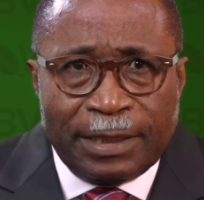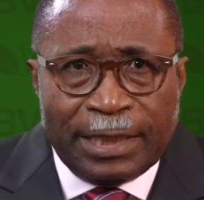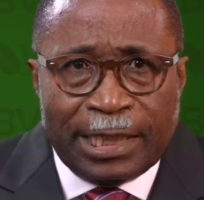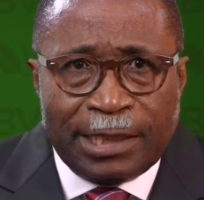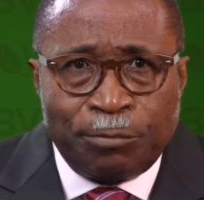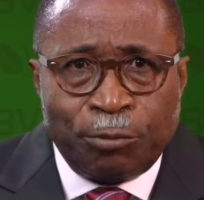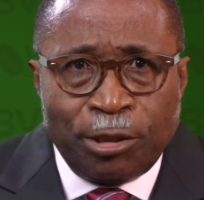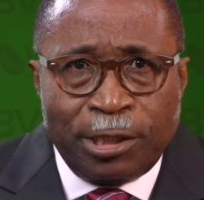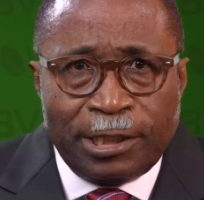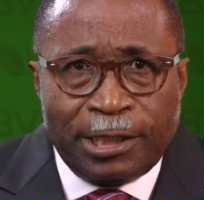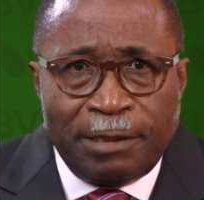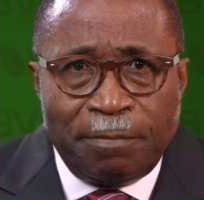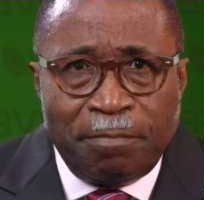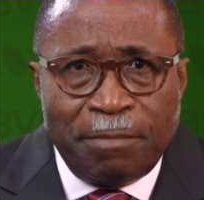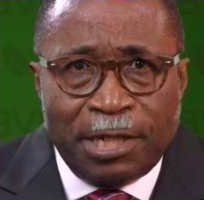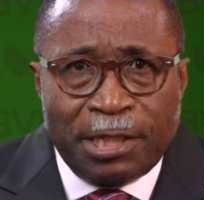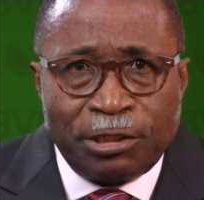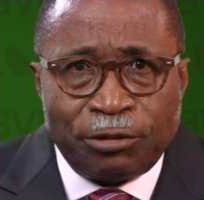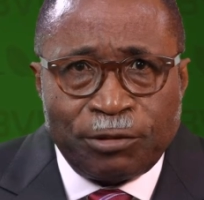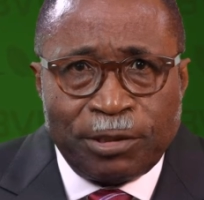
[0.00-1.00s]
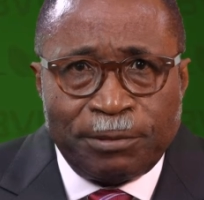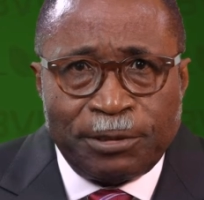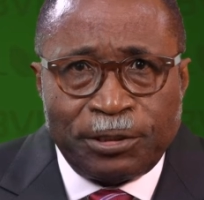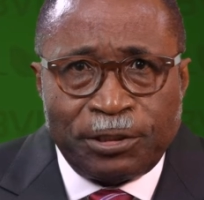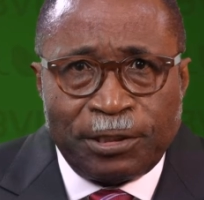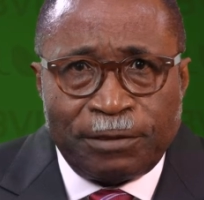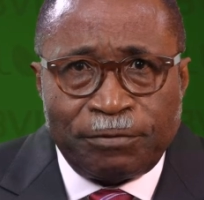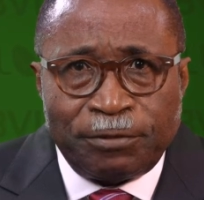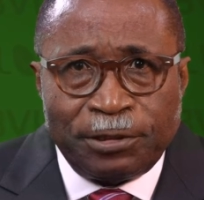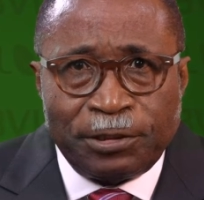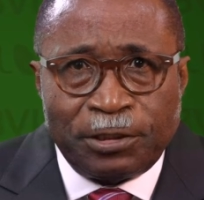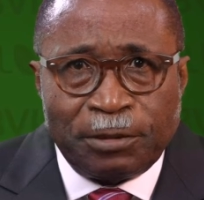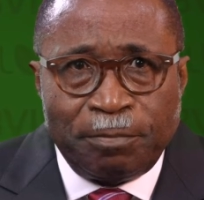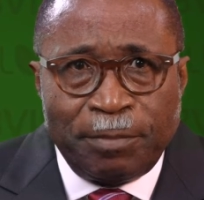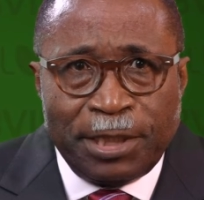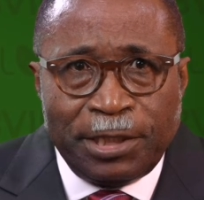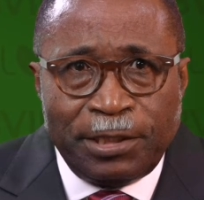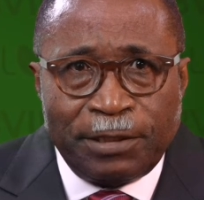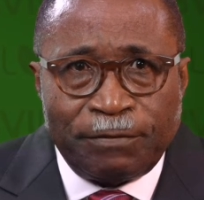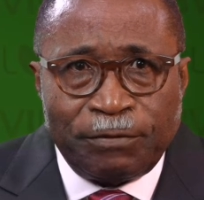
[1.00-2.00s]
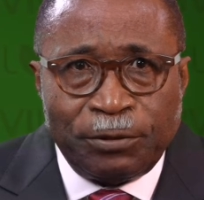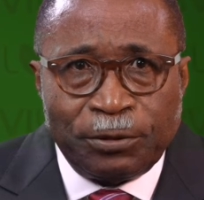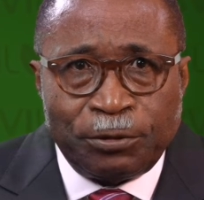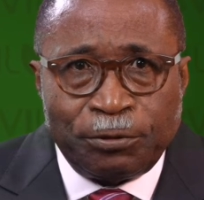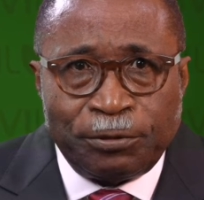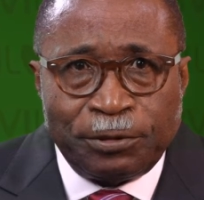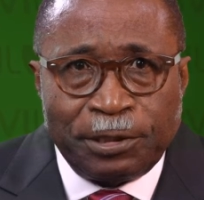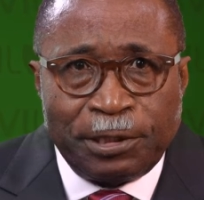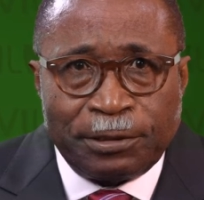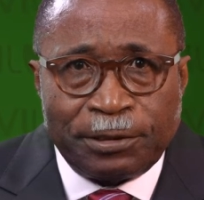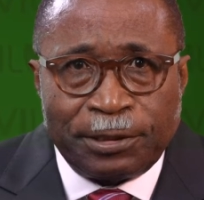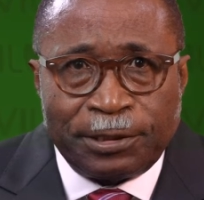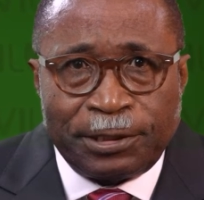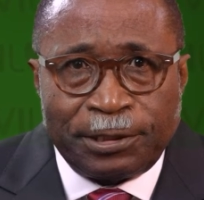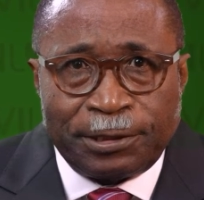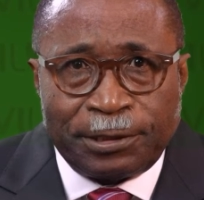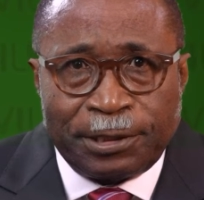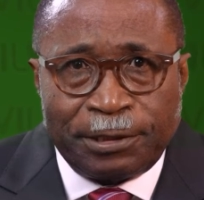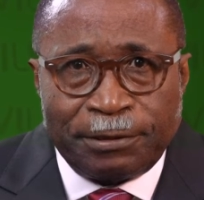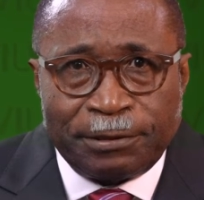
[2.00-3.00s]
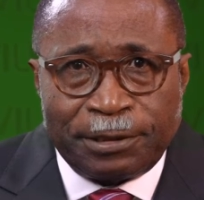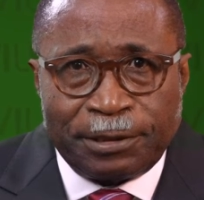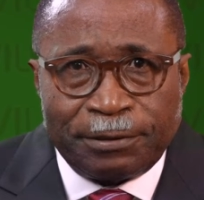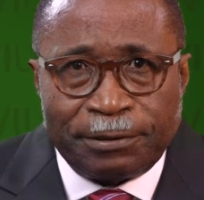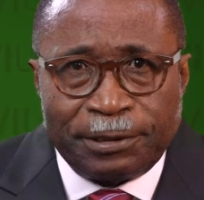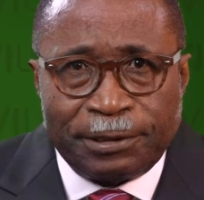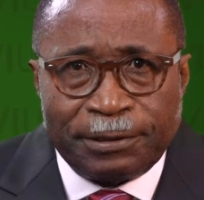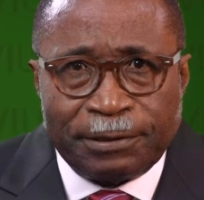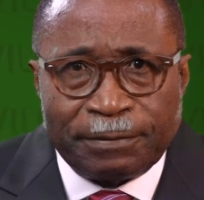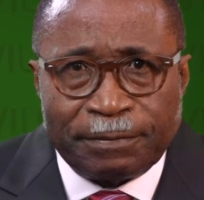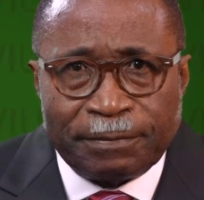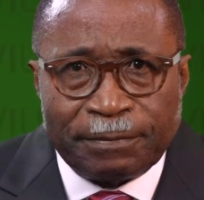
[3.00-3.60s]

has brought immeasurable suffering to many of you throughout this territory,